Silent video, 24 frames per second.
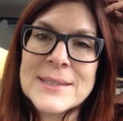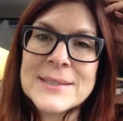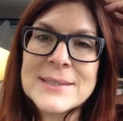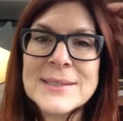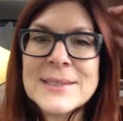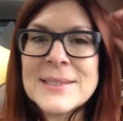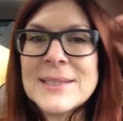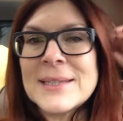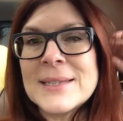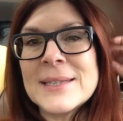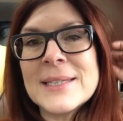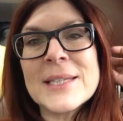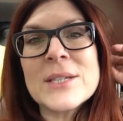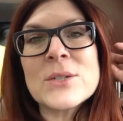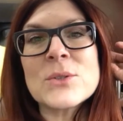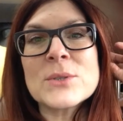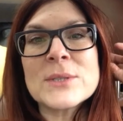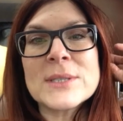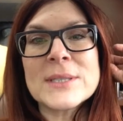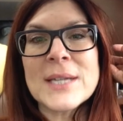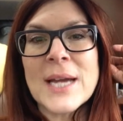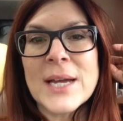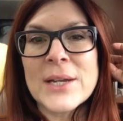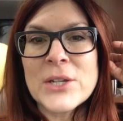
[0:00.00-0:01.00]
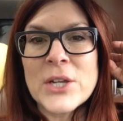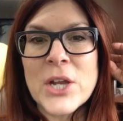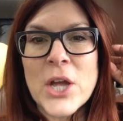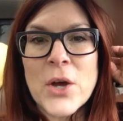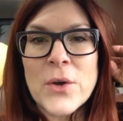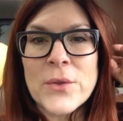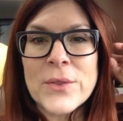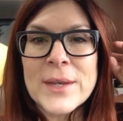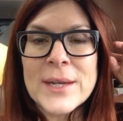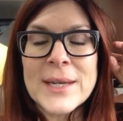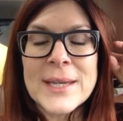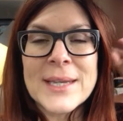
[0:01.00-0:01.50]
little did I
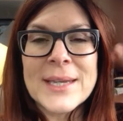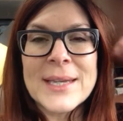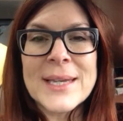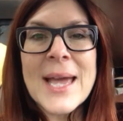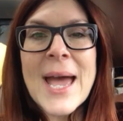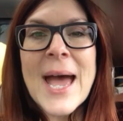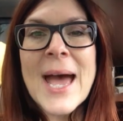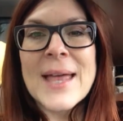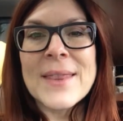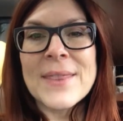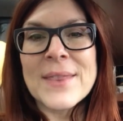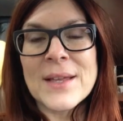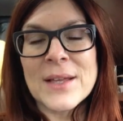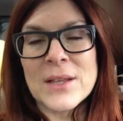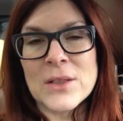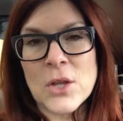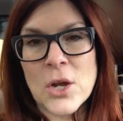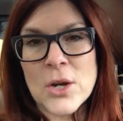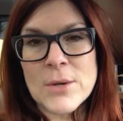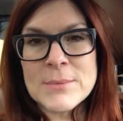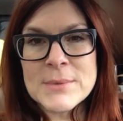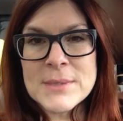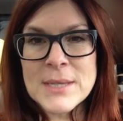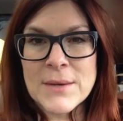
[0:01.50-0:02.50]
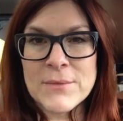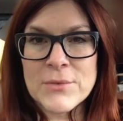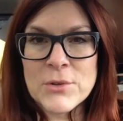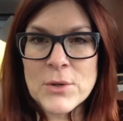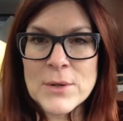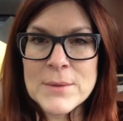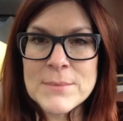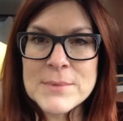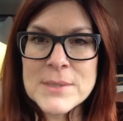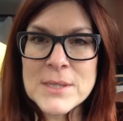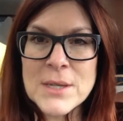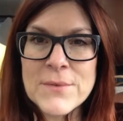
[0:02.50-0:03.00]
know that he had the alarm set for
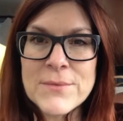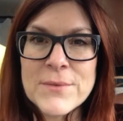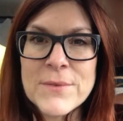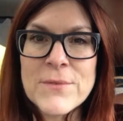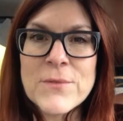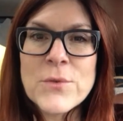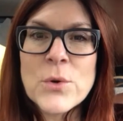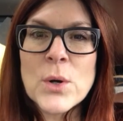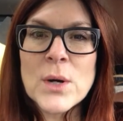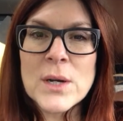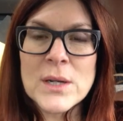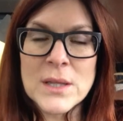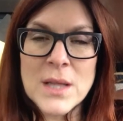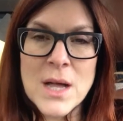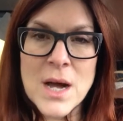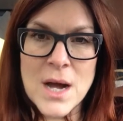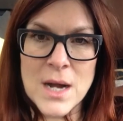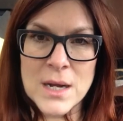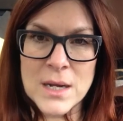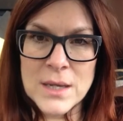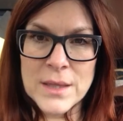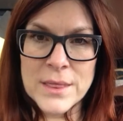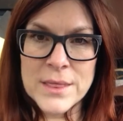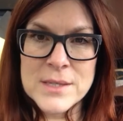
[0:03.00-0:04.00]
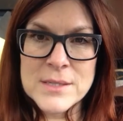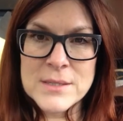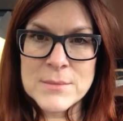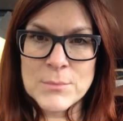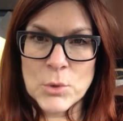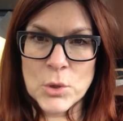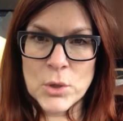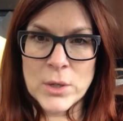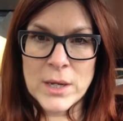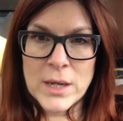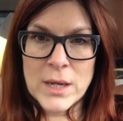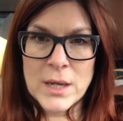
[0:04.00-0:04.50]
himself at 4 o'clock this
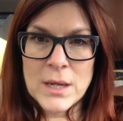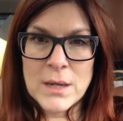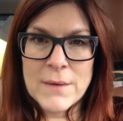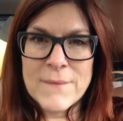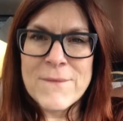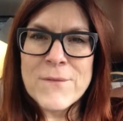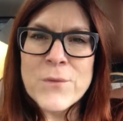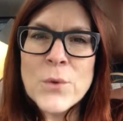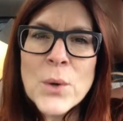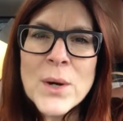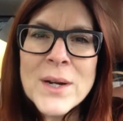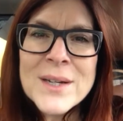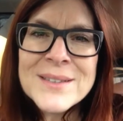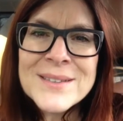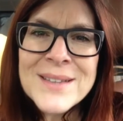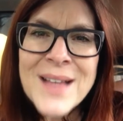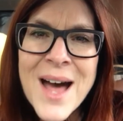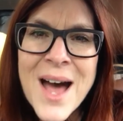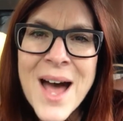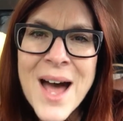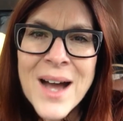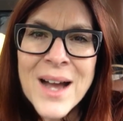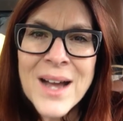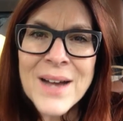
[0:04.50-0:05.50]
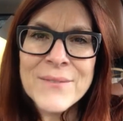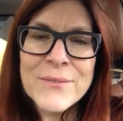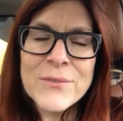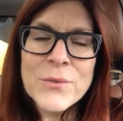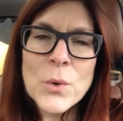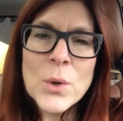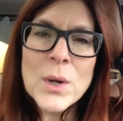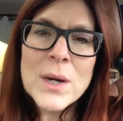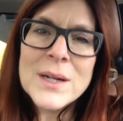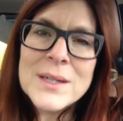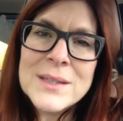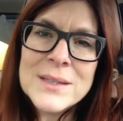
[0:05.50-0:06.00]
morning. 4 o'clock.
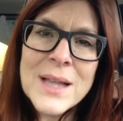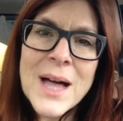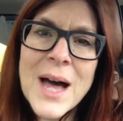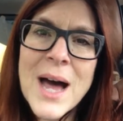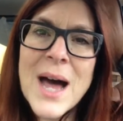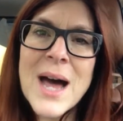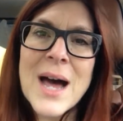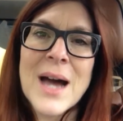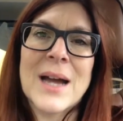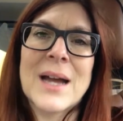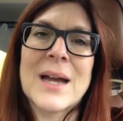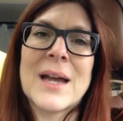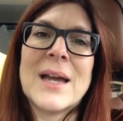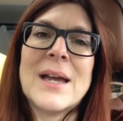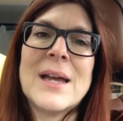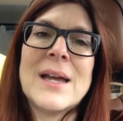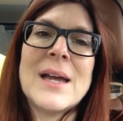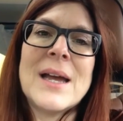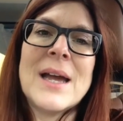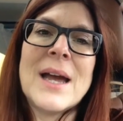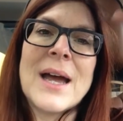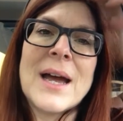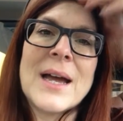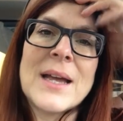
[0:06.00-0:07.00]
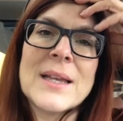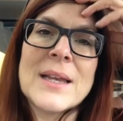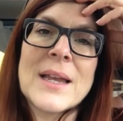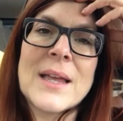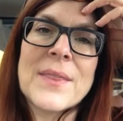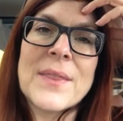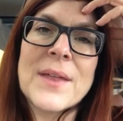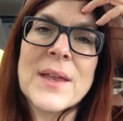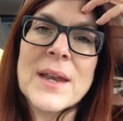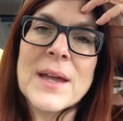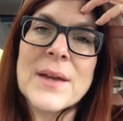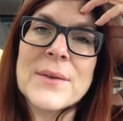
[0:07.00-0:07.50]

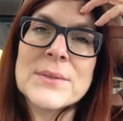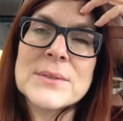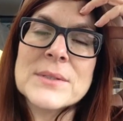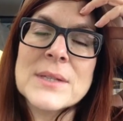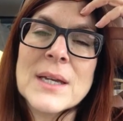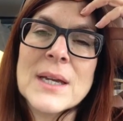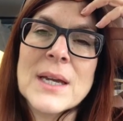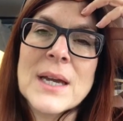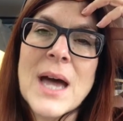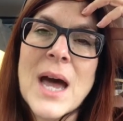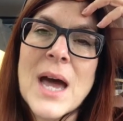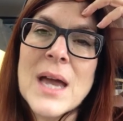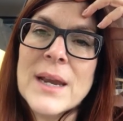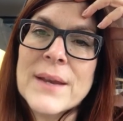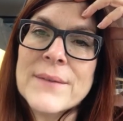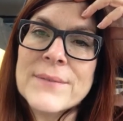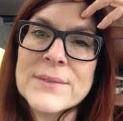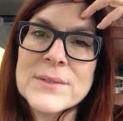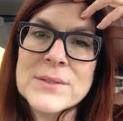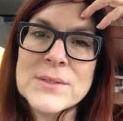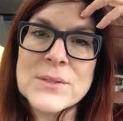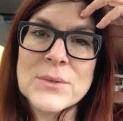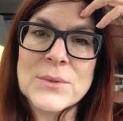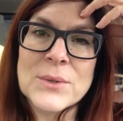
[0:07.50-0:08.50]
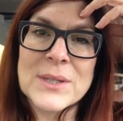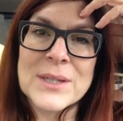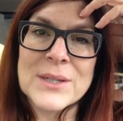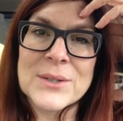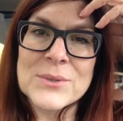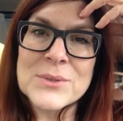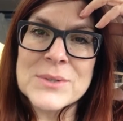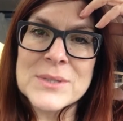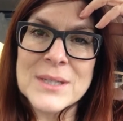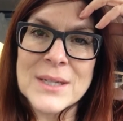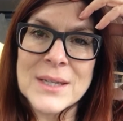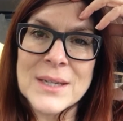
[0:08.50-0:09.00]
And then I was like, God, I feel so
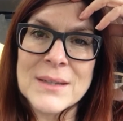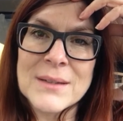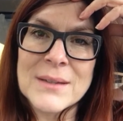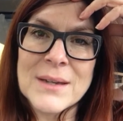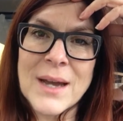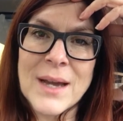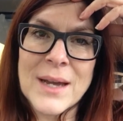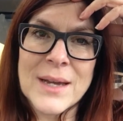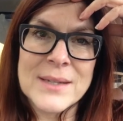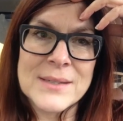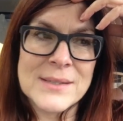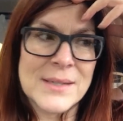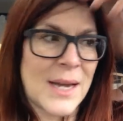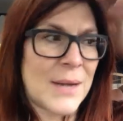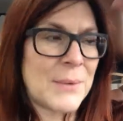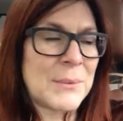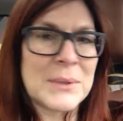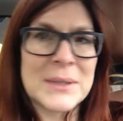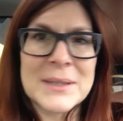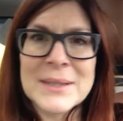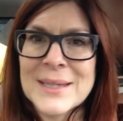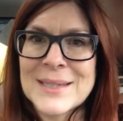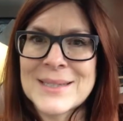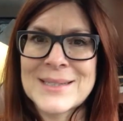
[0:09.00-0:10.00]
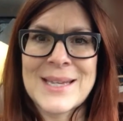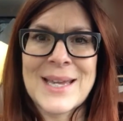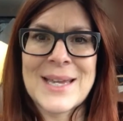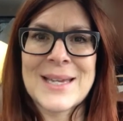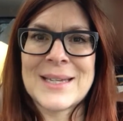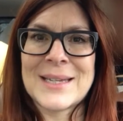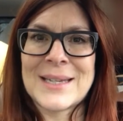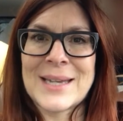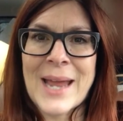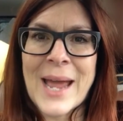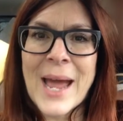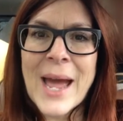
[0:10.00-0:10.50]
guilty because I want to like take
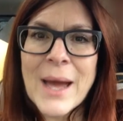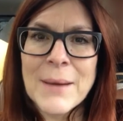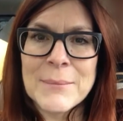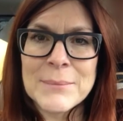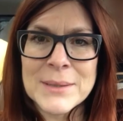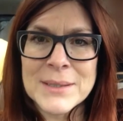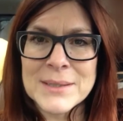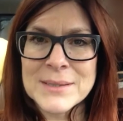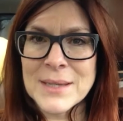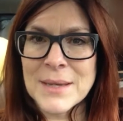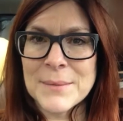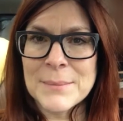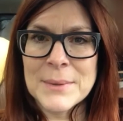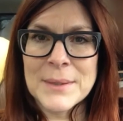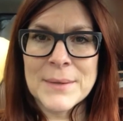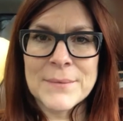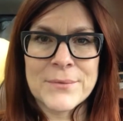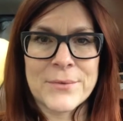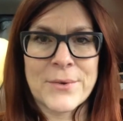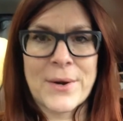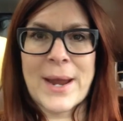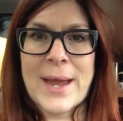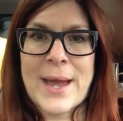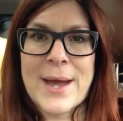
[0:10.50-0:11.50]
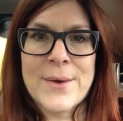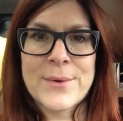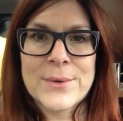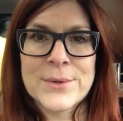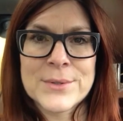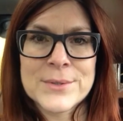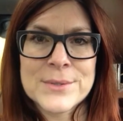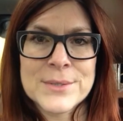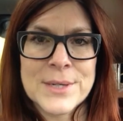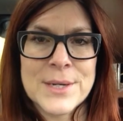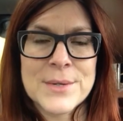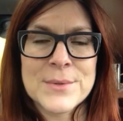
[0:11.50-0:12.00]
a nap because I've been up for
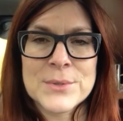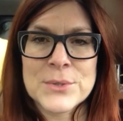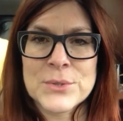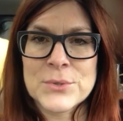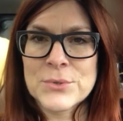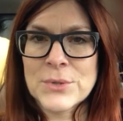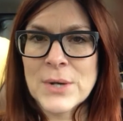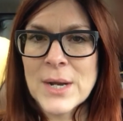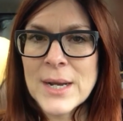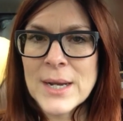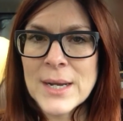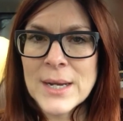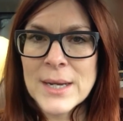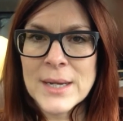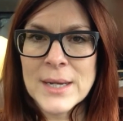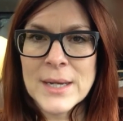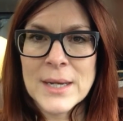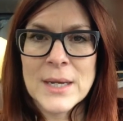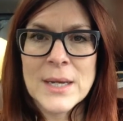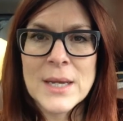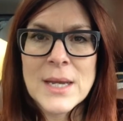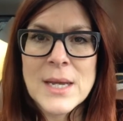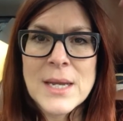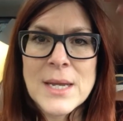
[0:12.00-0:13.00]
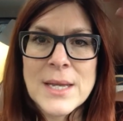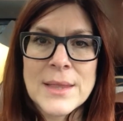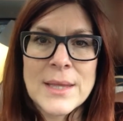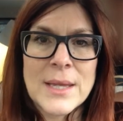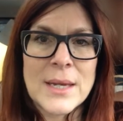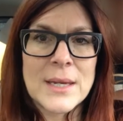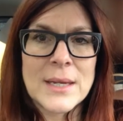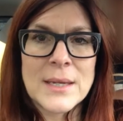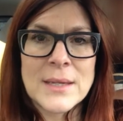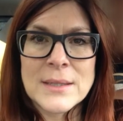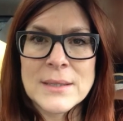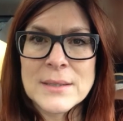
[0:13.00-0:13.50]
hours and I was crying. And
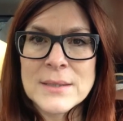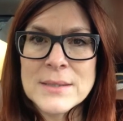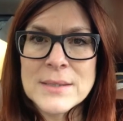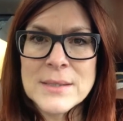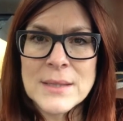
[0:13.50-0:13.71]
then he